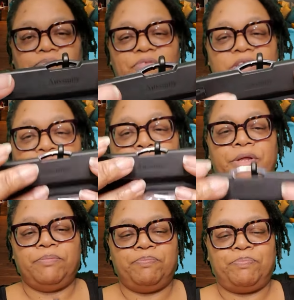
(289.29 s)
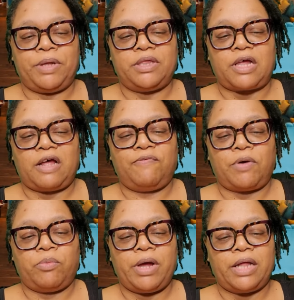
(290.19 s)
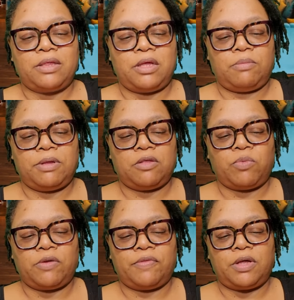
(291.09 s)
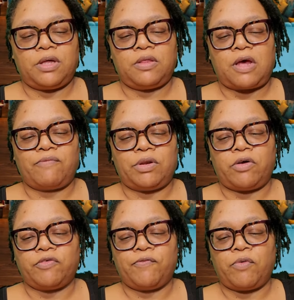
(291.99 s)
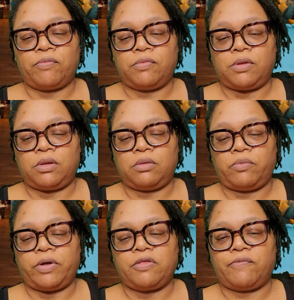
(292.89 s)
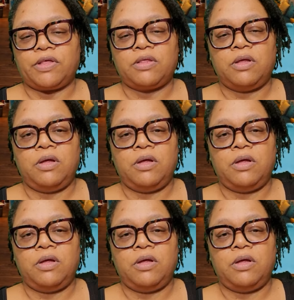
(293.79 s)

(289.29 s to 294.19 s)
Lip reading: fits a pretty big size phone. We have to get it because one of the kids have a larger phone than the rest of us.